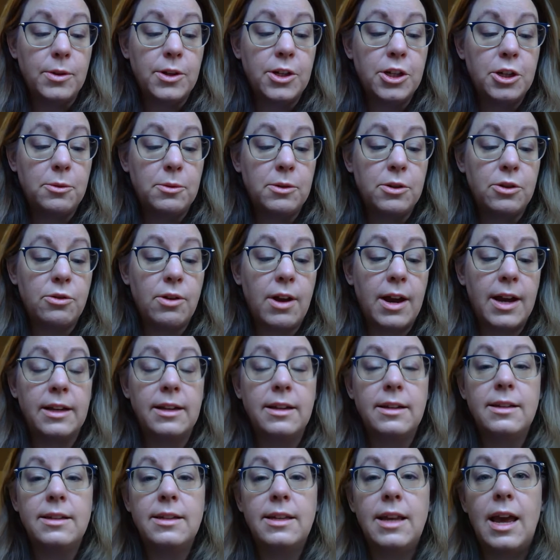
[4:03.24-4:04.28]
what she was trying
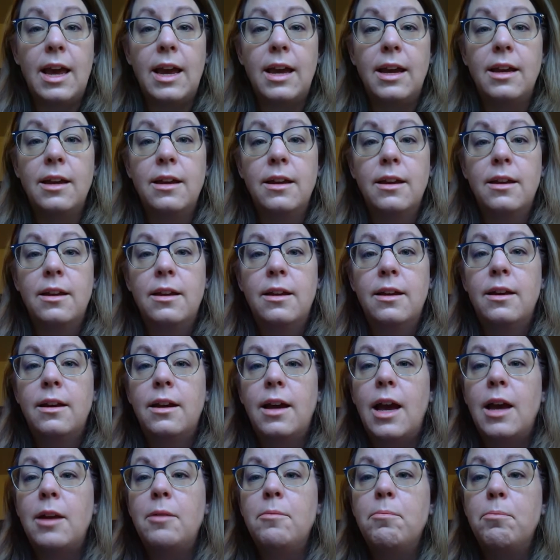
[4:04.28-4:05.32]
to say,
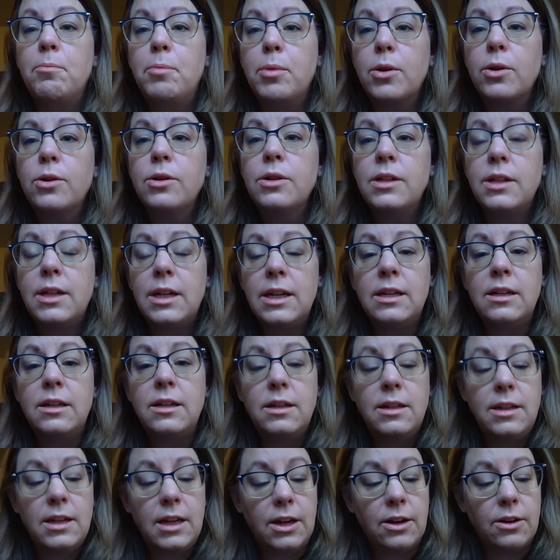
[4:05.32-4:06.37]
and burst into
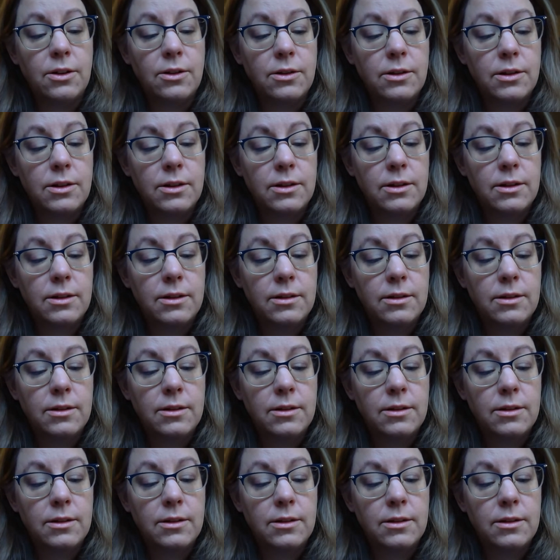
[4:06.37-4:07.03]
tears.